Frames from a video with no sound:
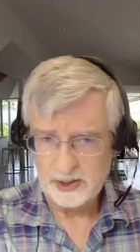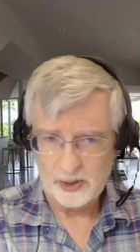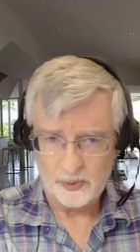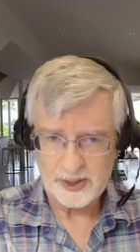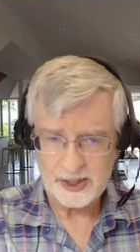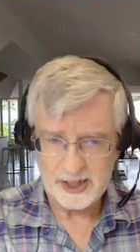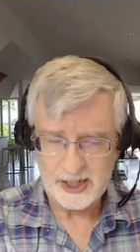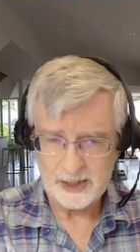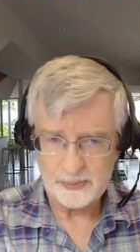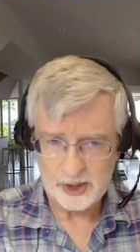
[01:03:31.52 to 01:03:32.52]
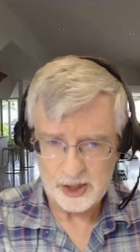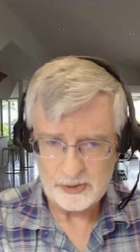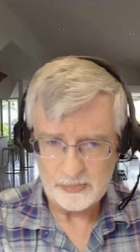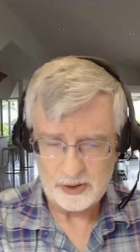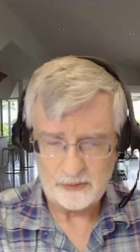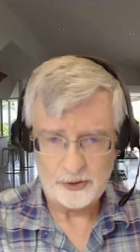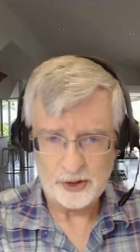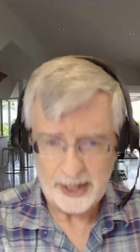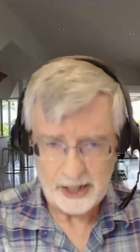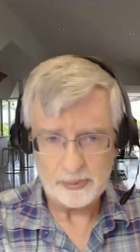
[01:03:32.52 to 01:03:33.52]
when the time comes if you're
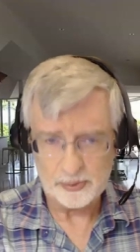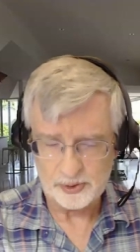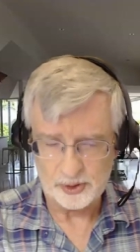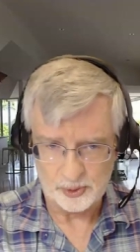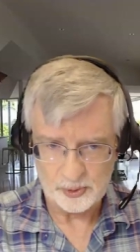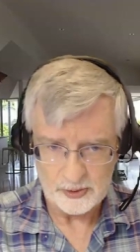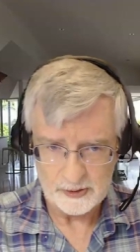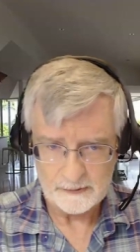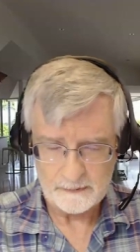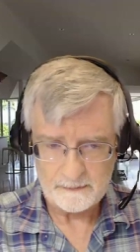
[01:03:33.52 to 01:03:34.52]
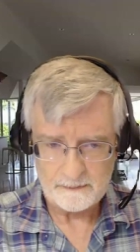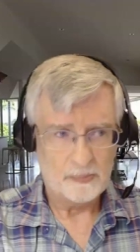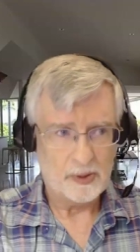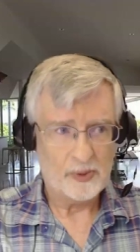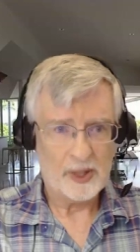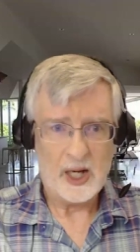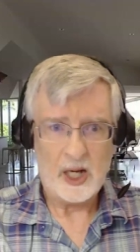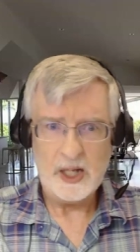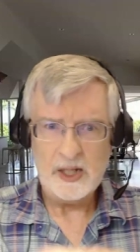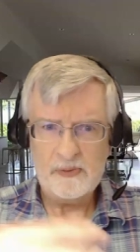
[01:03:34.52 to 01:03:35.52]
able to. But with
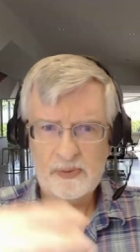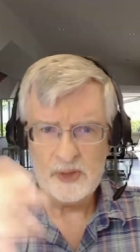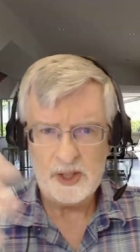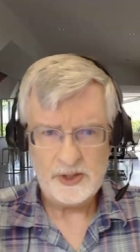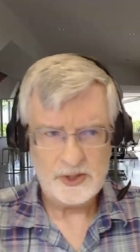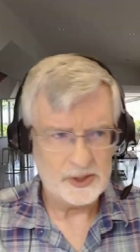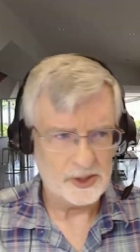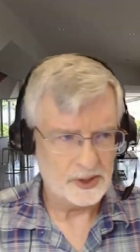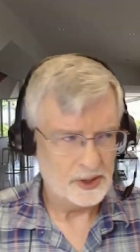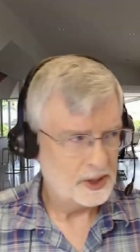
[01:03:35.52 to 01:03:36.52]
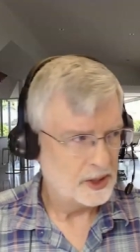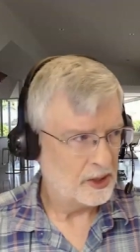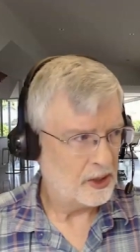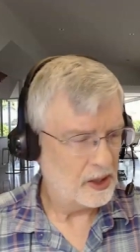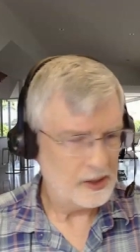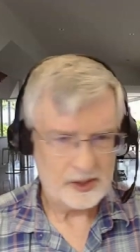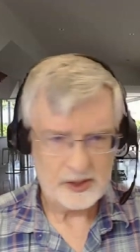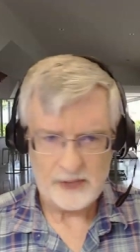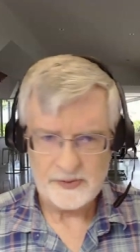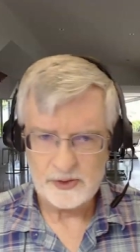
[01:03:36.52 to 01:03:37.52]
high inflation and all this
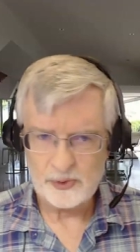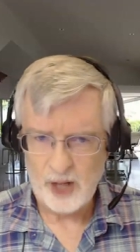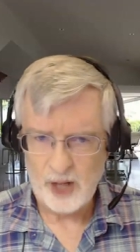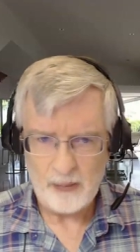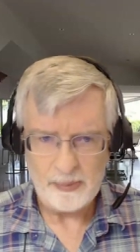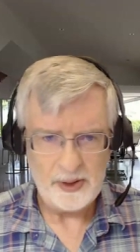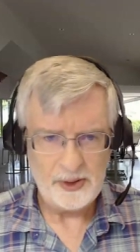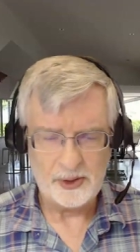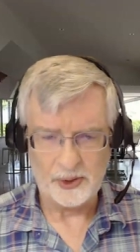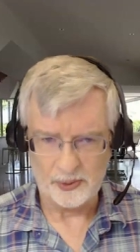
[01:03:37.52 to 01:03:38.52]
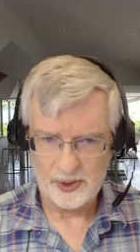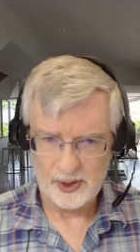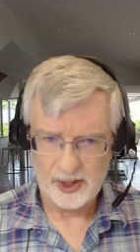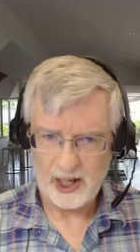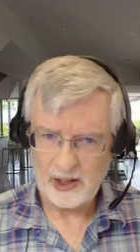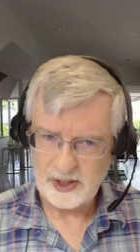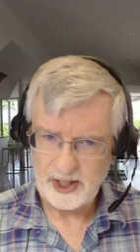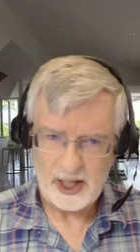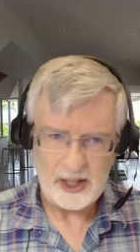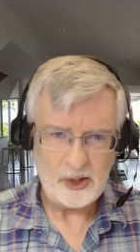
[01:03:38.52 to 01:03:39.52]
stuff that's robbing you, how
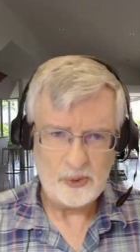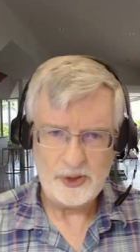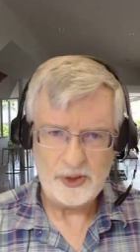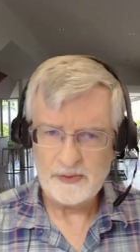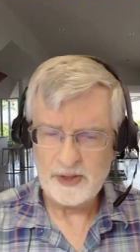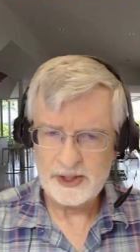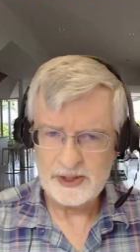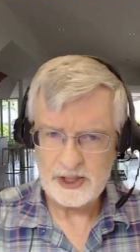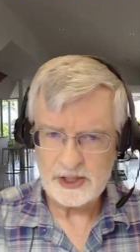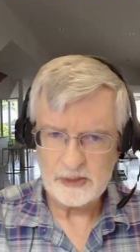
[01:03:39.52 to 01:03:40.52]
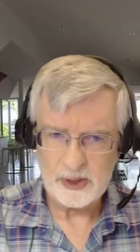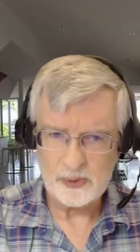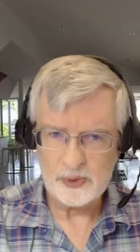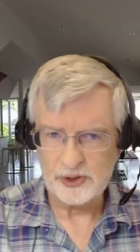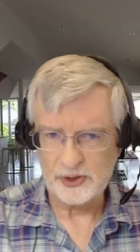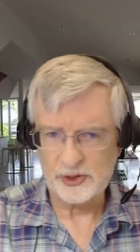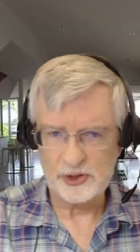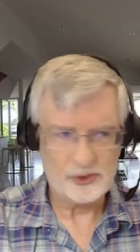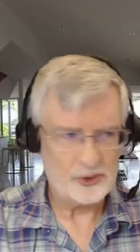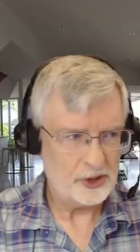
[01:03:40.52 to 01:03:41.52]
can you when you have this system that wants to
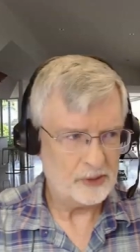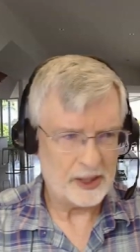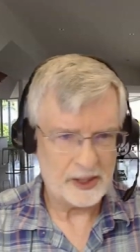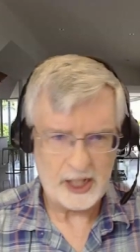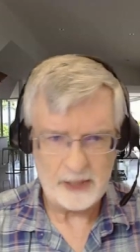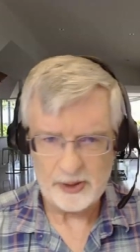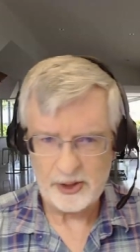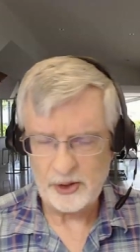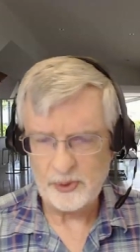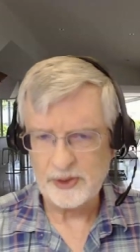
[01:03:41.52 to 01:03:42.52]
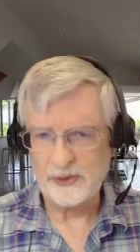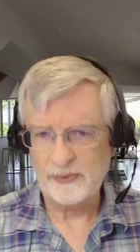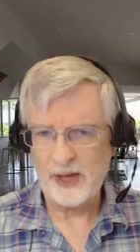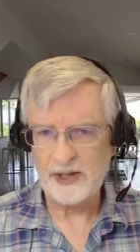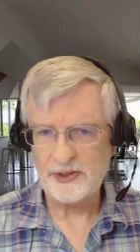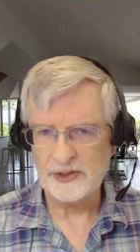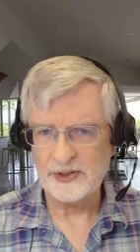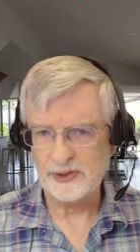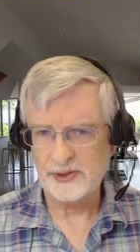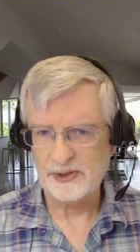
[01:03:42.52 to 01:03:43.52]
destroy you by labeling you as a
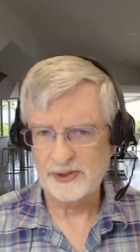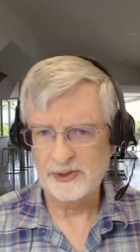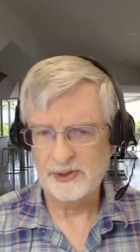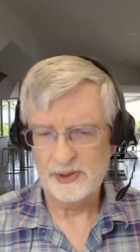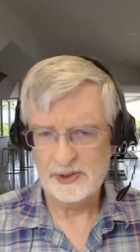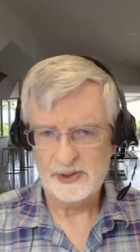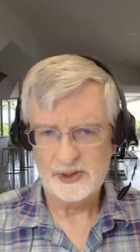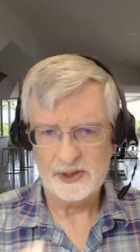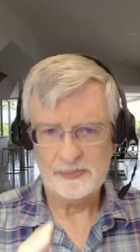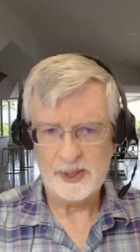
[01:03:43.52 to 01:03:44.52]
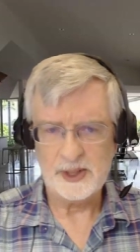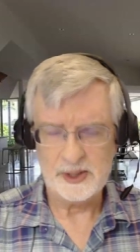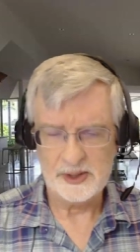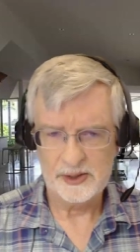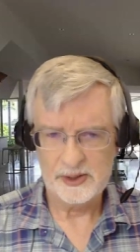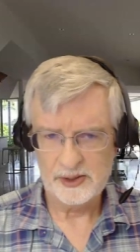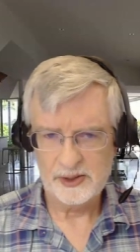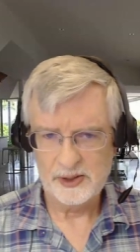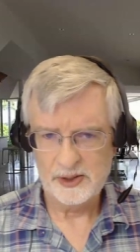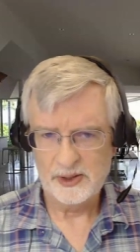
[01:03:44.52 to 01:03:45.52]
fascist, a bigot,
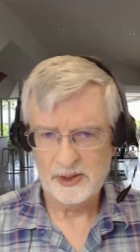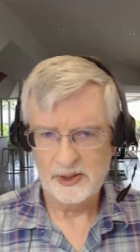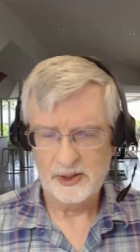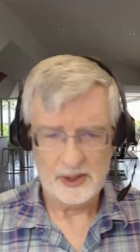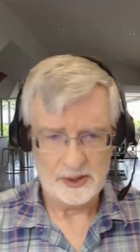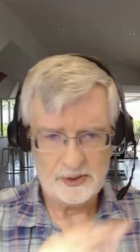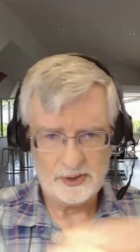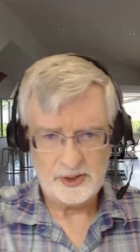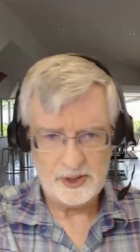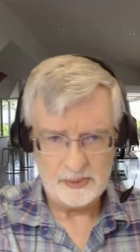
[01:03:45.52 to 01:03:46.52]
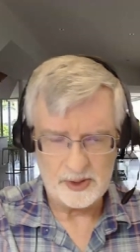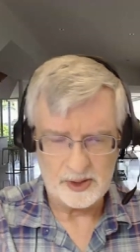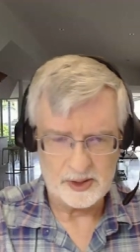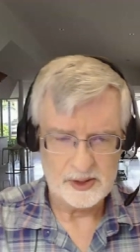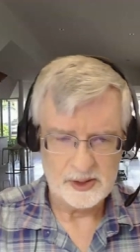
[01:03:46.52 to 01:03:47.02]
that you're the enemy?